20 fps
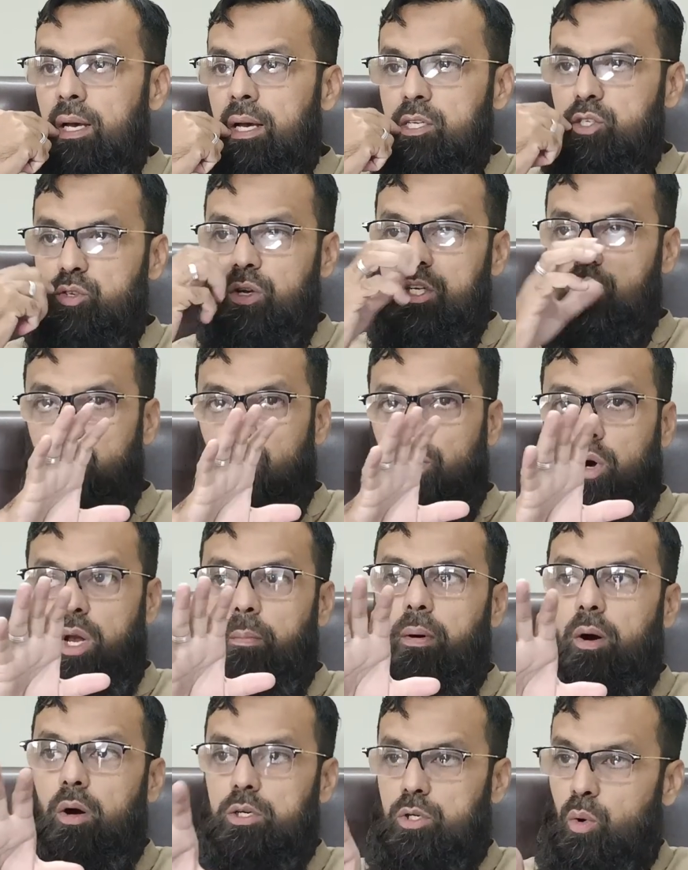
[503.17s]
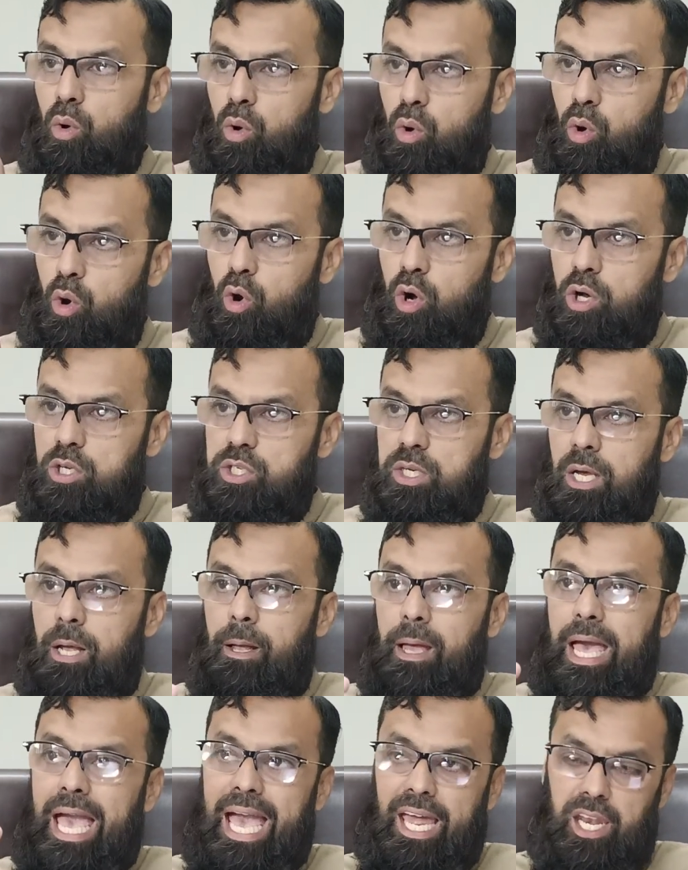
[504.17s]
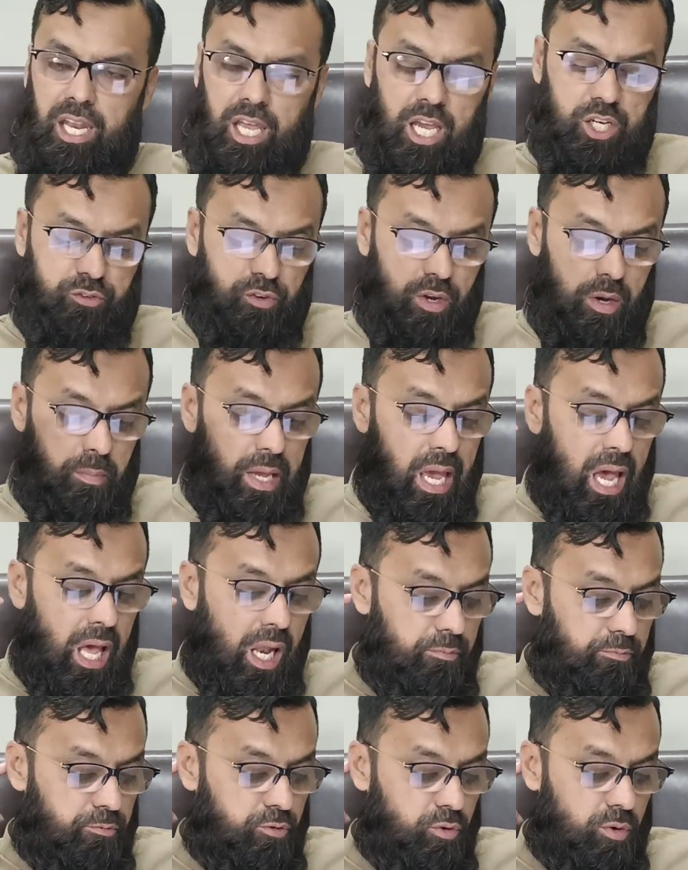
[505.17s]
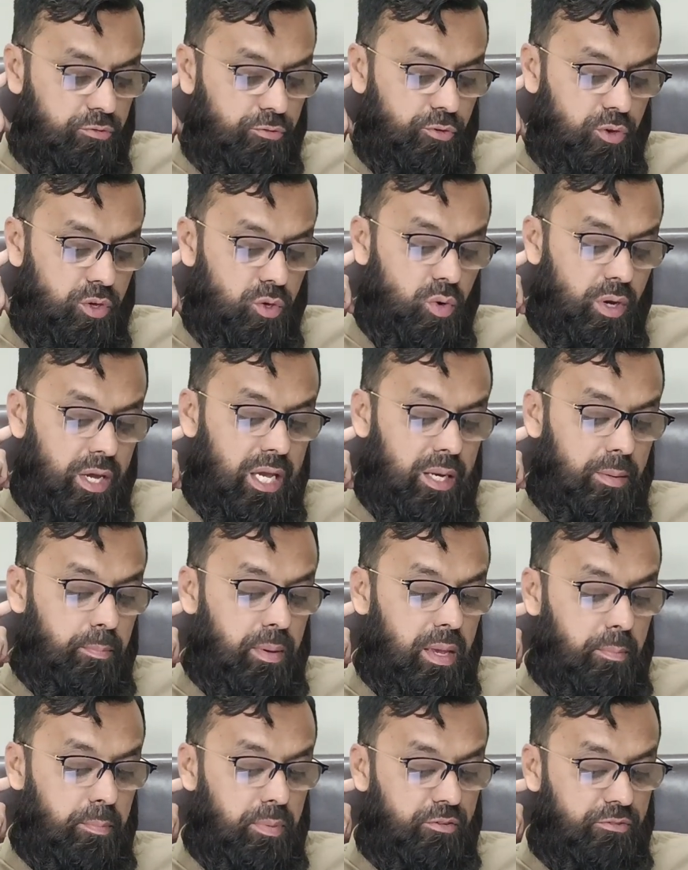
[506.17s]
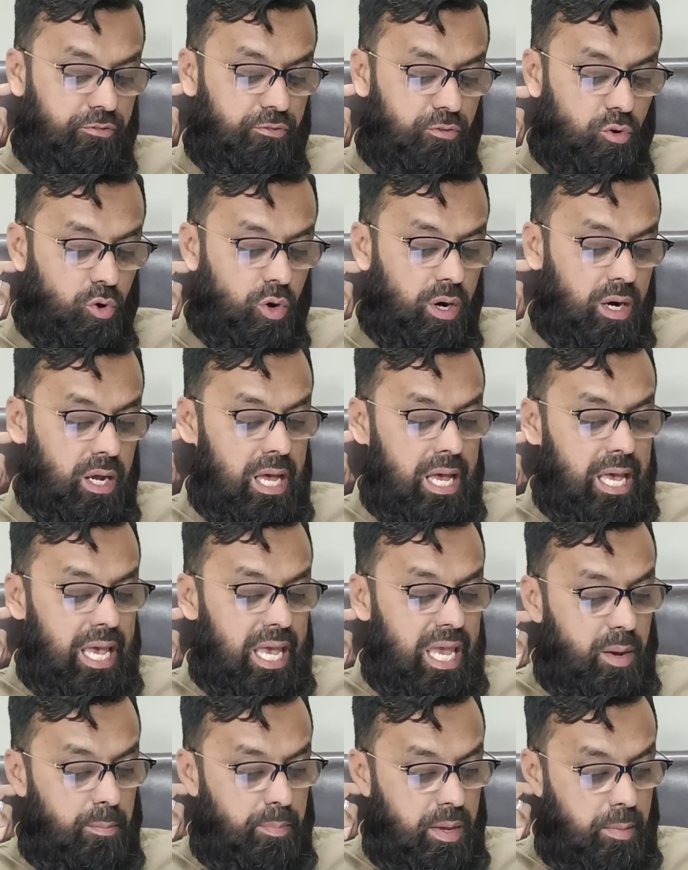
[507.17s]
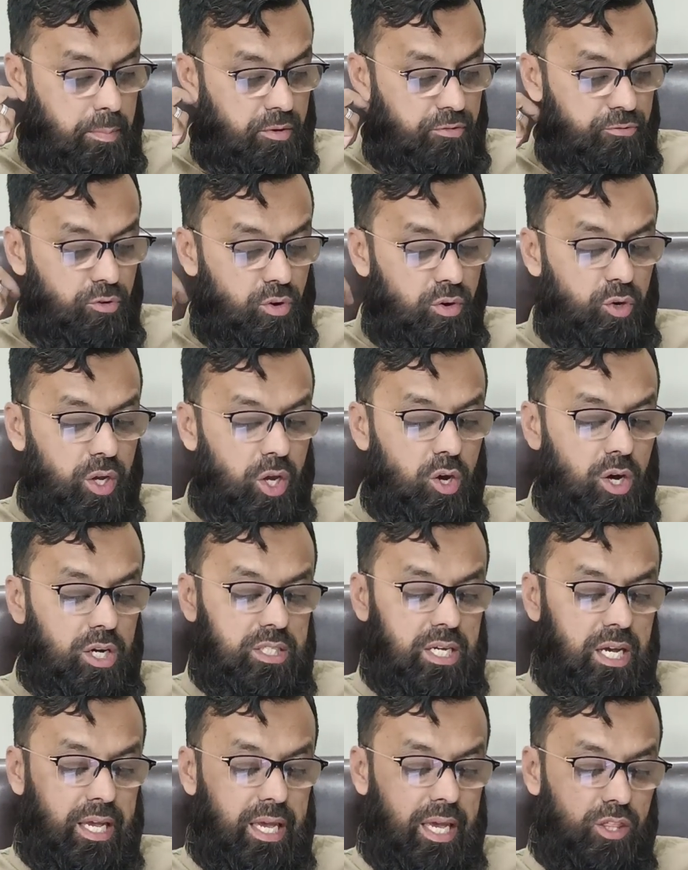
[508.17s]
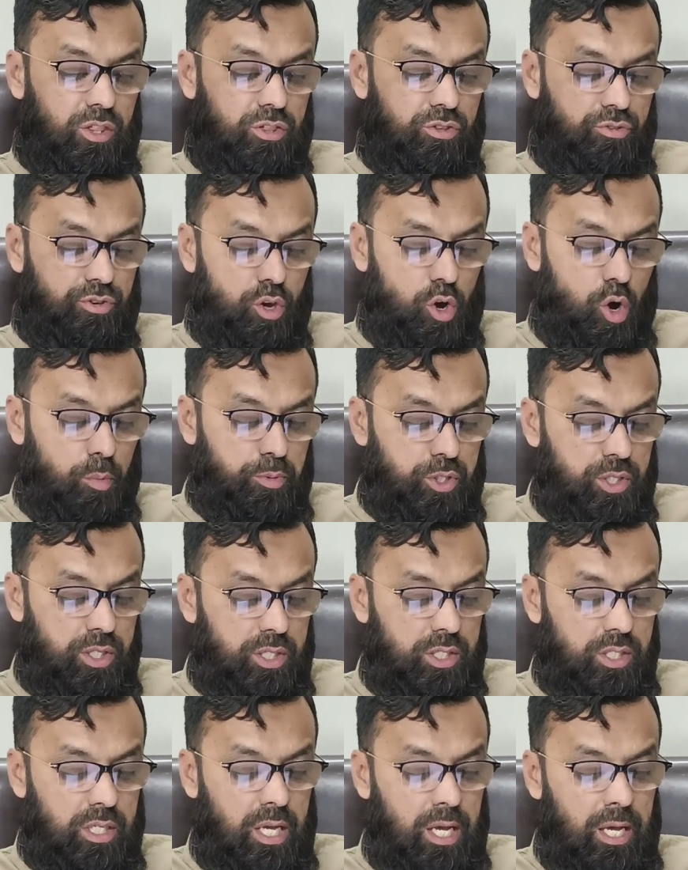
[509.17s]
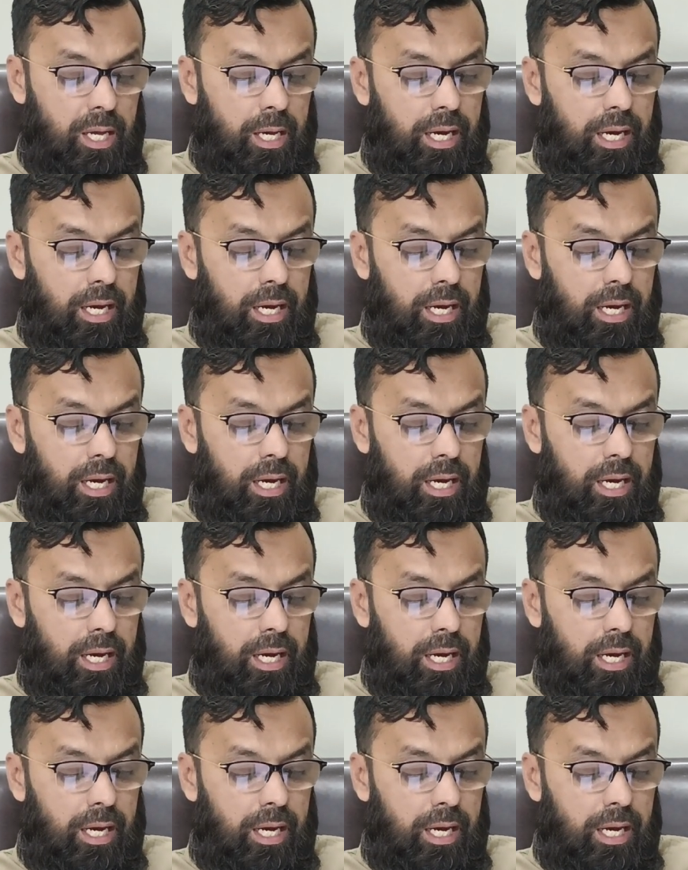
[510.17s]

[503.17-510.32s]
So it's all about Holocaust, and it will be helpful for you in paper 4. In paper 4 we got again three options.